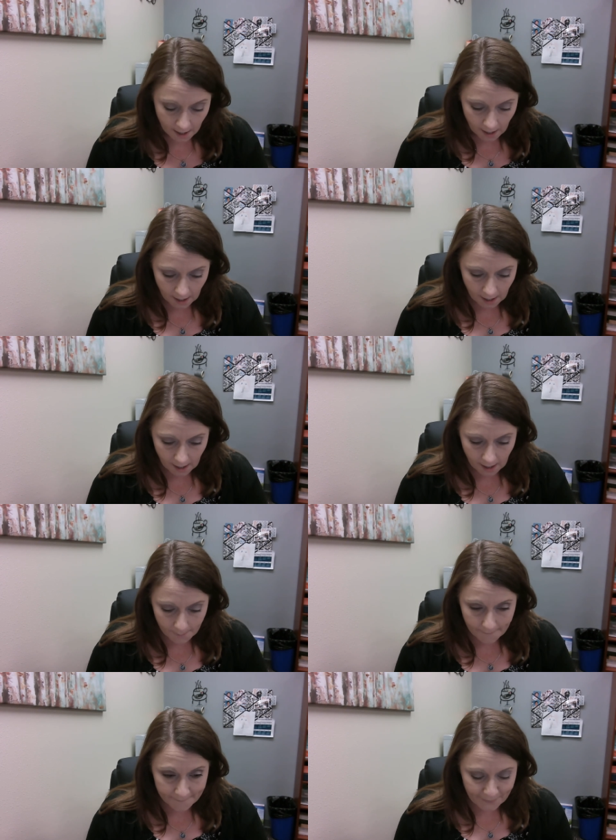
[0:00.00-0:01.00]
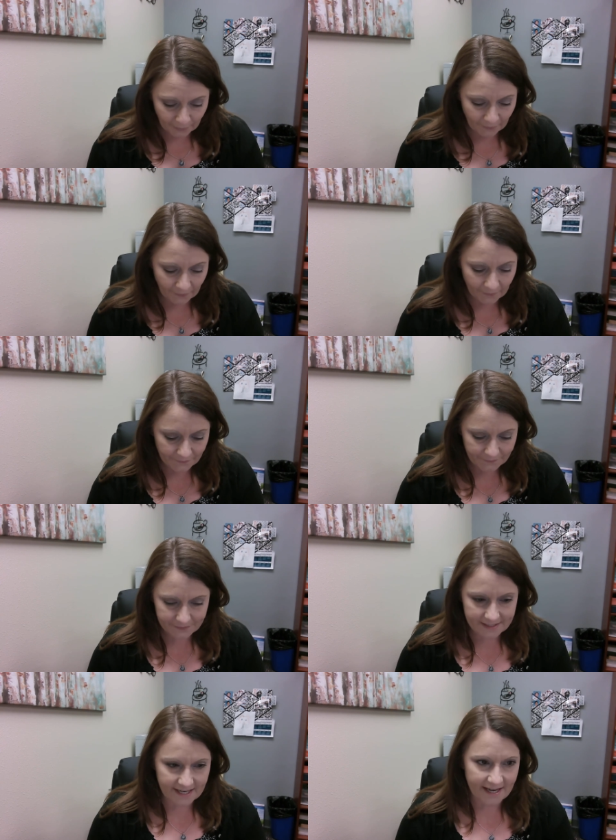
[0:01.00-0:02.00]
Uh,
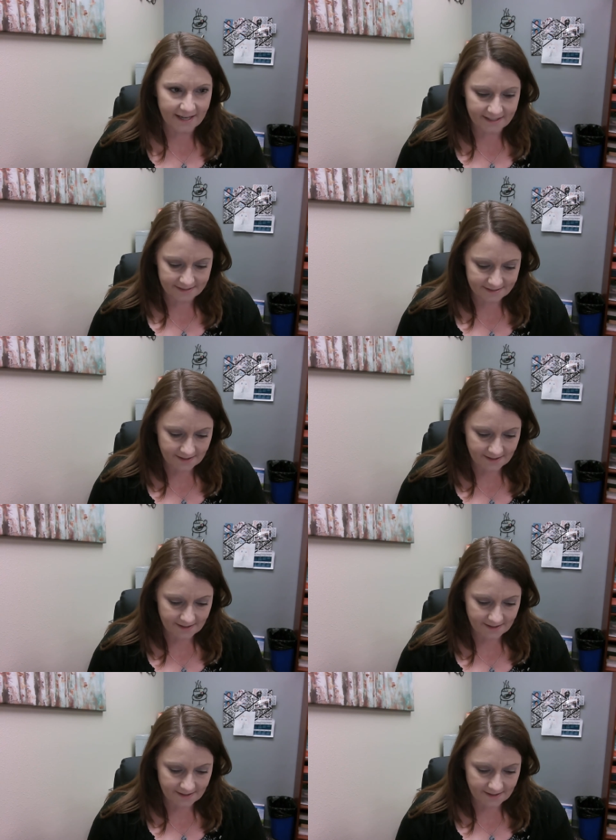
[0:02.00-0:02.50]
birthdays.